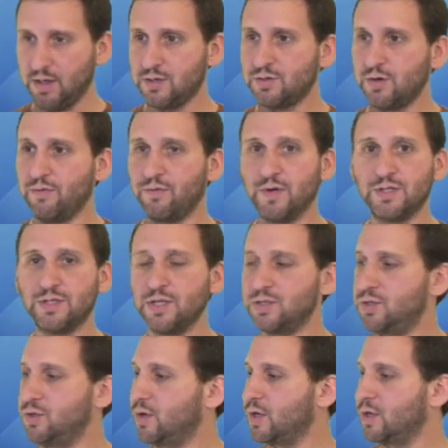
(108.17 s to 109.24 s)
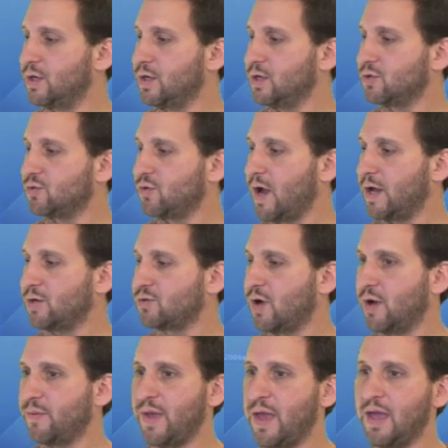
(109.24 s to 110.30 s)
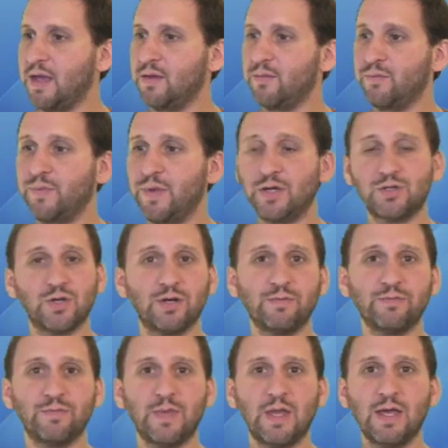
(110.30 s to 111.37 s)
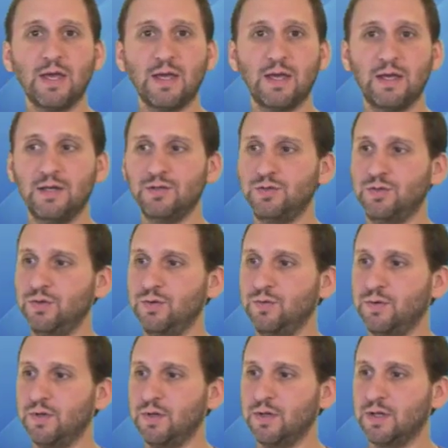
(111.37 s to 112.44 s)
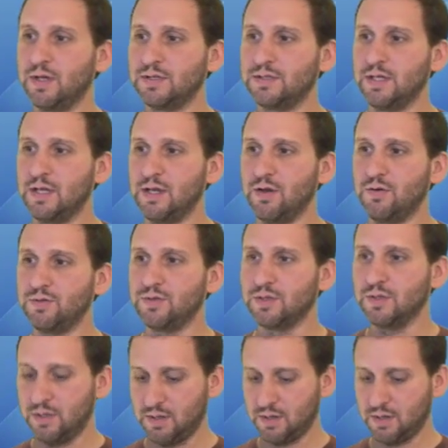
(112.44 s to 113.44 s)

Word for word: So for instance, you can drag and drop a picture into a sticky note.